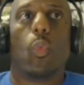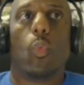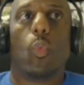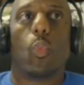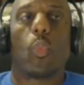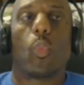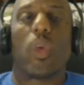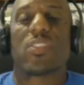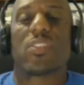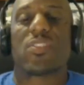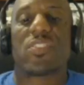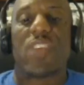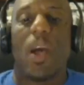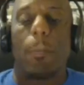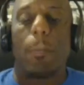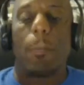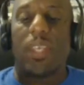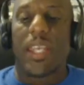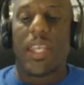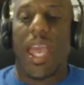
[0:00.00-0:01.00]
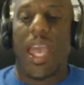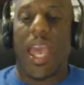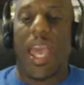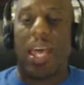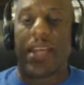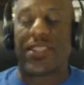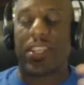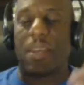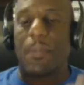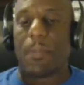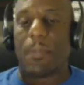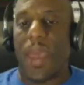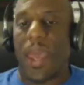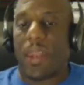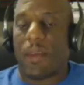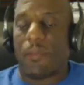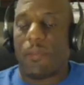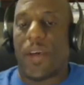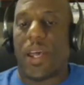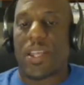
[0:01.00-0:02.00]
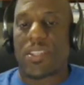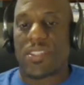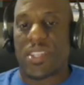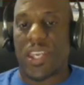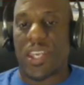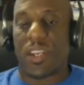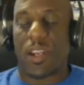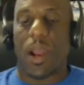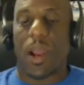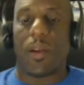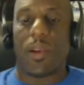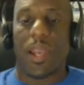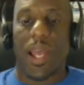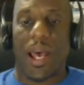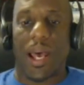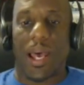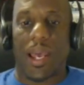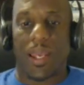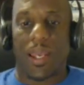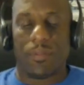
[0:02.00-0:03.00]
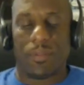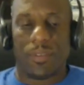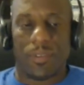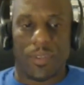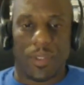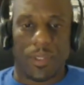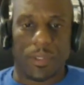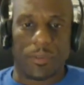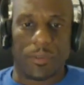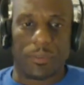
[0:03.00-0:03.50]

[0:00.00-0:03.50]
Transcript: when something hasn't manifest in our lives,